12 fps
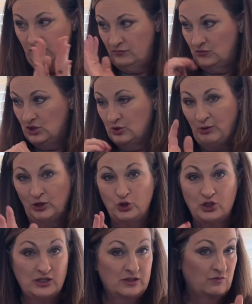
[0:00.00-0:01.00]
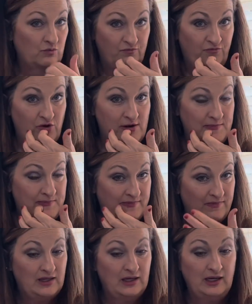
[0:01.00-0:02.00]
just purchased from
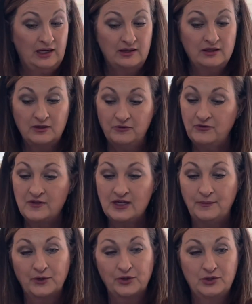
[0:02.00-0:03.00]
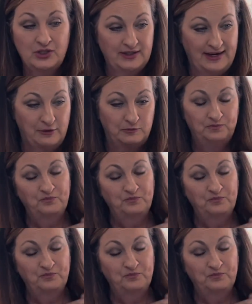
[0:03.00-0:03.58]
the end of summer till now.